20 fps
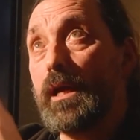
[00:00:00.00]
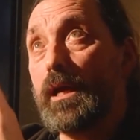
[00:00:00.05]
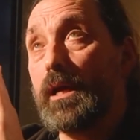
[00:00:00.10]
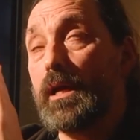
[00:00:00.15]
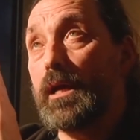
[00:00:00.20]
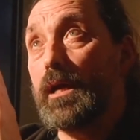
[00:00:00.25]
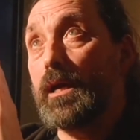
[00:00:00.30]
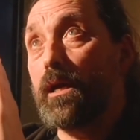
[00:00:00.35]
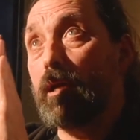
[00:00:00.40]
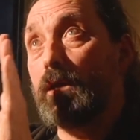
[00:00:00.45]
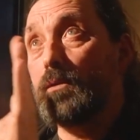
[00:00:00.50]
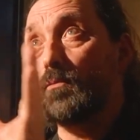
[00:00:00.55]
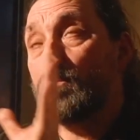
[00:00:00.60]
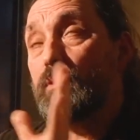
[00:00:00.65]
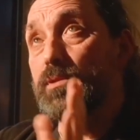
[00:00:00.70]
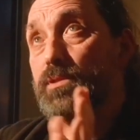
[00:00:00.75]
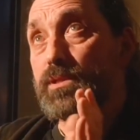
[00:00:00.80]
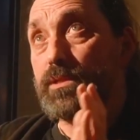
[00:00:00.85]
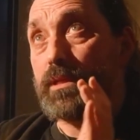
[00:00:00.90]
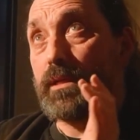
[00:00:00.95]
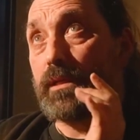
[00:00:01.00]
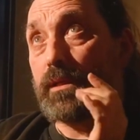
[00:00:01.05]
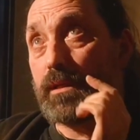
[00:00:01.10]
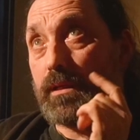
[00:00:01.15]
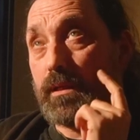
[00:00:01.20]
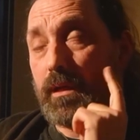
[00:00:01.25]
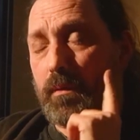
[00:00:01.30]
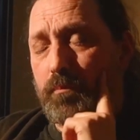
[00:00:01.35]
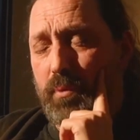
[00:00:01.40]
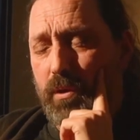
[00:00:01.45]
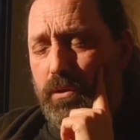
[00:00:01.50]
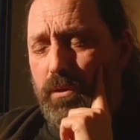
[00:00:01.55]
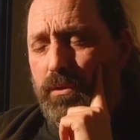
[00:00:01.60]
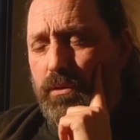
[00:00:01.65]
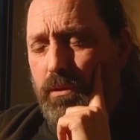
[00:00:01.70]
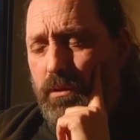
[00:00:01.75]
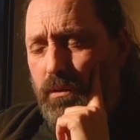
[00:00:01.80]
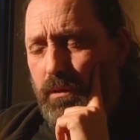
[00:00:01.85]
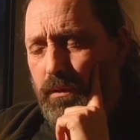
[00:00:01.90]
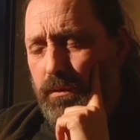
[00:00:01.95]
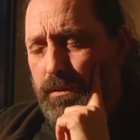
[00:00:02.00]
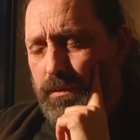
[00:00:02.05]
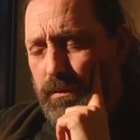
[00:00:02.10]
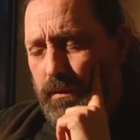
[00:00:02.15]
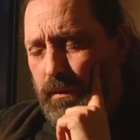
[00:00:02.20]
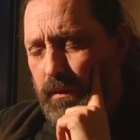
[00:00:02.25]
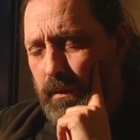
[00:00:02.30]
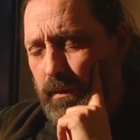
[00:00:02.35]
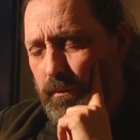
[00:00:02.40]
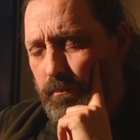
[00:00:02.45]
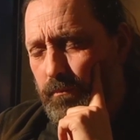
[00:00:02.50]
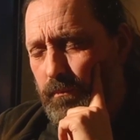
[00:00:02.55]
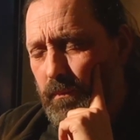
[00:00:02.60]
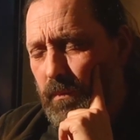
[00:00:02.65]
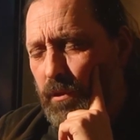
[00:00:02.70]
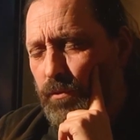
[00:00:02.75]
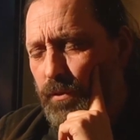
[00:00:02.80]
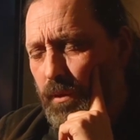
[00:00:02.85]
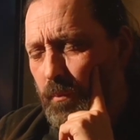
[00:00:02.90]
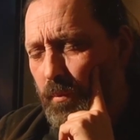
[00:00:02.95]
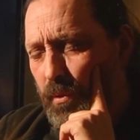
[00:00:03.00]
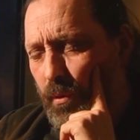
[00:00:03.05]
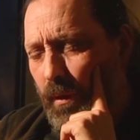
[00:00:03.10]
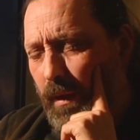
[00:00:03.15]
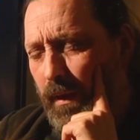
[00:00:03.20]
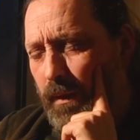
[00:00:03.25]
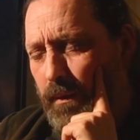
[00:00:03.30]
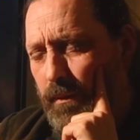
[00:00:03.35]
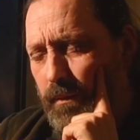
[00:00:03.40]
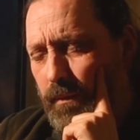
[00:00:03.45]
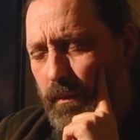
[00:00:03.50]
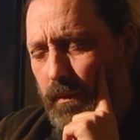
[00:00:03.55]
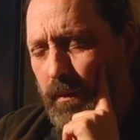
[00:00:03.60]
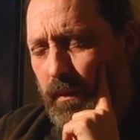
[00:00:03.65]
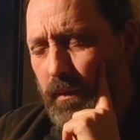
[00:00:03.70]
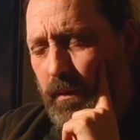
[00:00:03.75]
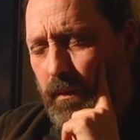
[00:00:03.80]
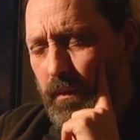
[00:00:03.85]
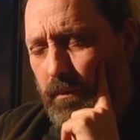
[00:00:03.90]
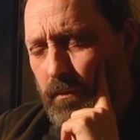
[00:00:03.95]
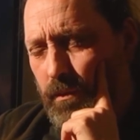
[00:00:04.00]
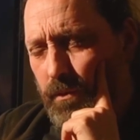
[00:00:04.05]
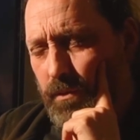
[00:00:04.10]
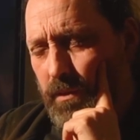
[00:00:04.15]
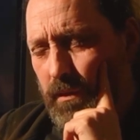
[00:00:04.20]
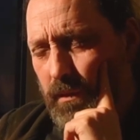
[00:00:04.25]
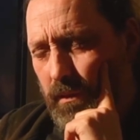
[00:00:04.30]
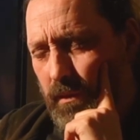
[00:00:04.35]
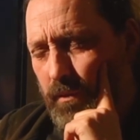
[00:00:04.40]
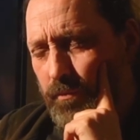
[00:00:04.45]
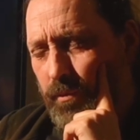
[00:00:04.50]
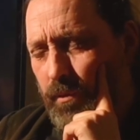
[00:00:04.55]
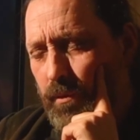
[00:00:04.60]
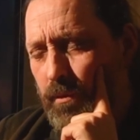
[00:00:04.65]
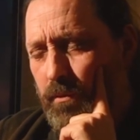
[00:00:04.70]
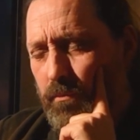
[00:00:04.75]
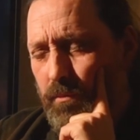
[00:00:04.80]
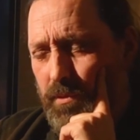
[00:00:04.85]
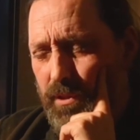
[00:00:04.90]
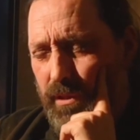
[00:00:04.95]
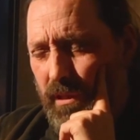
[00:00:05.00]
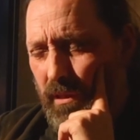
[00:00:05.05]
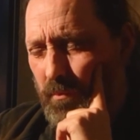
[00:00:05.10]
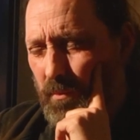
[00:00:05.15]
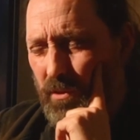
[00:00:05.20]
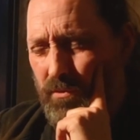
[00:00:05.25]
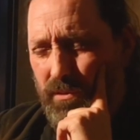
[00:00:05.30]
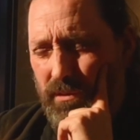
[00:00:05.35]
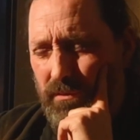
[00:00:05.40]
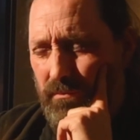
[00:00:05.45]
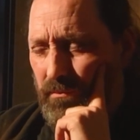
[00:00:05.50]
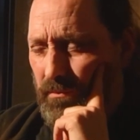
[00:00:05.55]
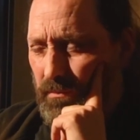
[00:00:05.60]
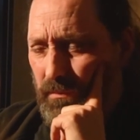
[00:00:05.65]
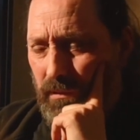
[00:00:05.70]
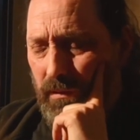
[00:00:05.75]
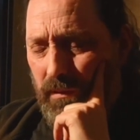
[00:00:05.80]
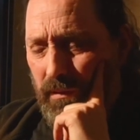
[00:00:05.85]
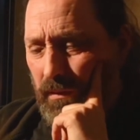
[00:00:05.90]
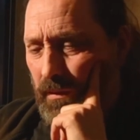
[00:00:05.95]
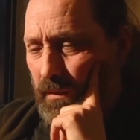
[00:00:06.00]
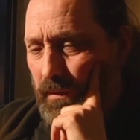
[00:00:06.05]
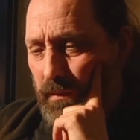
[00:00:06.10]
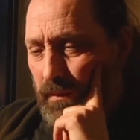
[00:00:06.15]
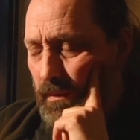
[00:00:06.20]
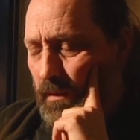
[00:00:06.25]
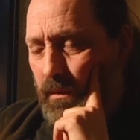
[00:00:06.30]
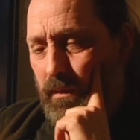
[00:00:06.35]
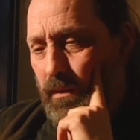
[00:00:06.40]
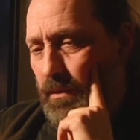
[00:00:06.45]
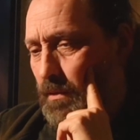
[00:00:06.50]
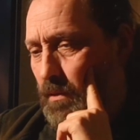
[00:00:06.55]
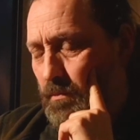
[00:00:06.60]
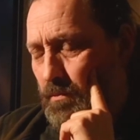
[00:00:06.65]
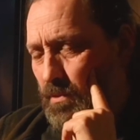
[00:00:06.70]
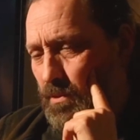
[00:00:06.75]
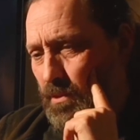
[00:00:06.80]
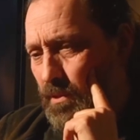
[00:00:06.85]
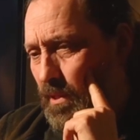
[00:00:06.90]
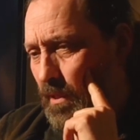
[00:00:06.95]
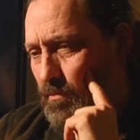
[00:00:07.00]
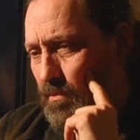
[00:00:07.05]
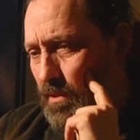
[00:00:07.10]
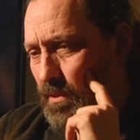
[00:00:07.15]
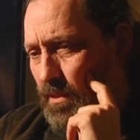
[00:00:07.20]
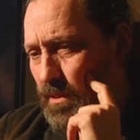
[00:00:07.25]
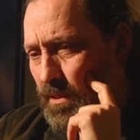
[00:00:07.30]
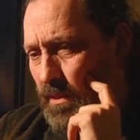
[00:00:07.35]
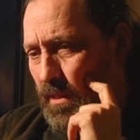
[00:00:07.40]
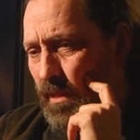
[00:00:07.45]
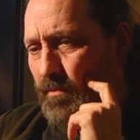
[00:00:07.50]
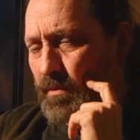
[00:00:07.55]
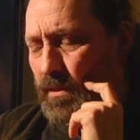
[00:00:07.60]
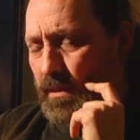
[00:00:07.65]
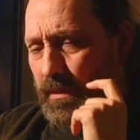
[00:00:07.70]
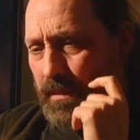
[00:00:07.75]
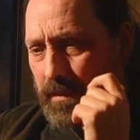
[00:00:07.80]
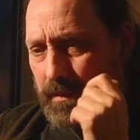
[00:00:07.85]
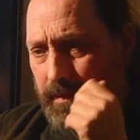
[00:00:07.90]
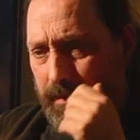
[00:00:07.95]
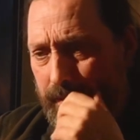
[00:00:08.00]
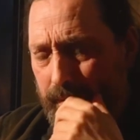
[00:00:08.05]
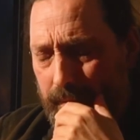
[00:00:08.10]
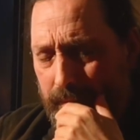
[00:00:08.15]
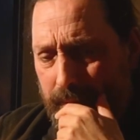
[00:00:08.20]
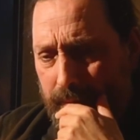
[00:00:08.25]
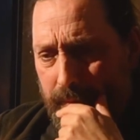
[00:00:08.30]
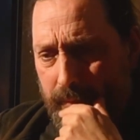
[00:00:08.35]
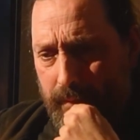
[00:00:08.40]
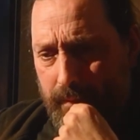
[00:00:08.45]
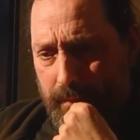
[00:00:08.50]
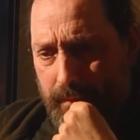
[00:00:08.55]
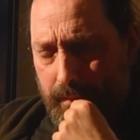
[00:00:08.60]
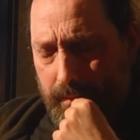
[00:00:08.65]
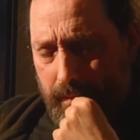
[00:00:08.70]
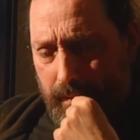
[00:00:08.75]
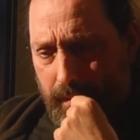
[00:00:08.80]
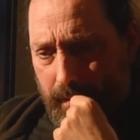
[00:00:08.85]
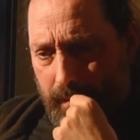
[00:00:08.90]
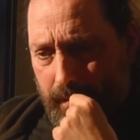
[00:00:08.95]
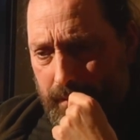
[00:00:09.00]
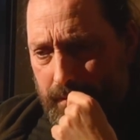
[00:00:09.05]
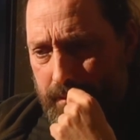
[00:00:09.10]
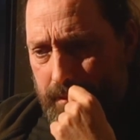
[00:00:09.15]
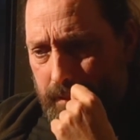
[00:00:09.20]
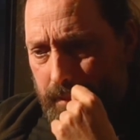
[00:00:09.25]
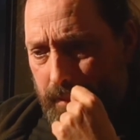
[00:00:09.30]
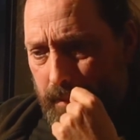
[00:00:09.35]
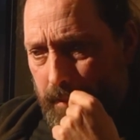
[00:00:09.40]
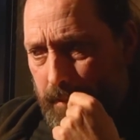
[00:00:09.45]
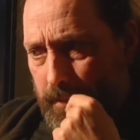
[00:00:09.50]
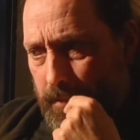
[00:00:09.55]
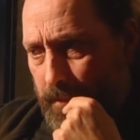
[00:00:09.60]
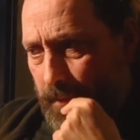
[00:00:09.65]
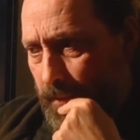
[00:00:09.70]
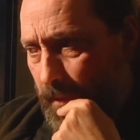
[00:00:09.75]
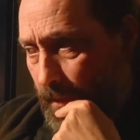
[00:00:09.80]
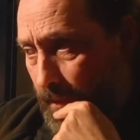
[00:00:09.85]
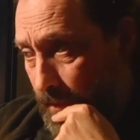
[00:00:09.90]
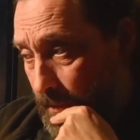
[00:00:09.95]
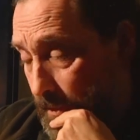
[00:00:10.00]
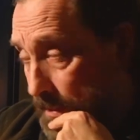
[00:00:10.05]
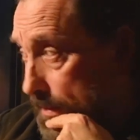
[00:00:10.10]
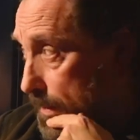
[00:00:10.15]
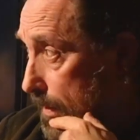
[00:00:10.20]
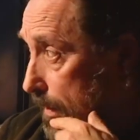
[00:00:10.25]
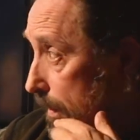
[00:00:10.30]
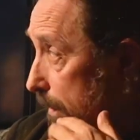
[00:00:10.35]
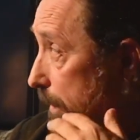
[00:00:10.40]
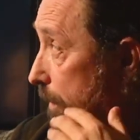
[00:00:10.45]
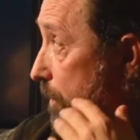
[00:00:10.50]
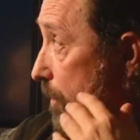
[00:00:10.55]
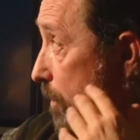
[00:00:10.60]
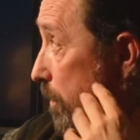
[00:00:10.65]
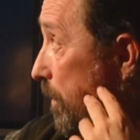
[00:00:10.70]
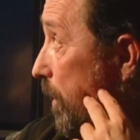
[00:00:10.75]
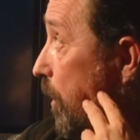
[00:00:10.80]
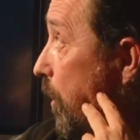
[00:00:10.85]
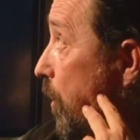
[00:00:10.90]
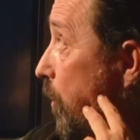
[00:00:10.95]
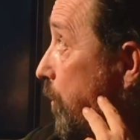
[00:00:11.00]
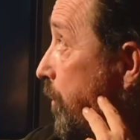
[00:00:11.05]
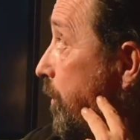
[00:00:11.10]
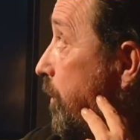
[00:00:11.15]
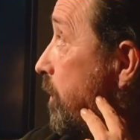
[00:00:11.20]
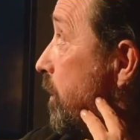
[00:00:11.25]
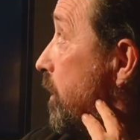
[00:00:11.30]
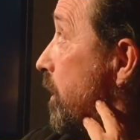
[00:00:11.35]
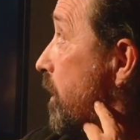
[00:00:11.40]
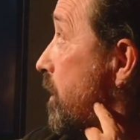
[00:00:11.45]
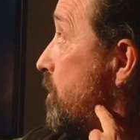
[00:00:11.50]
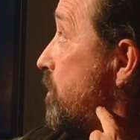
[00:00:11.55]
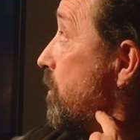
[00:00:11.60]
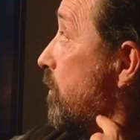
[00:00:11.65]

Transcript: uh, was uh, a book called um, Lugh Nabua, uh, Lugh Deliver, which came out in, I don't know, it was 2017, I think. And uh, so then I decided I'd do my own. And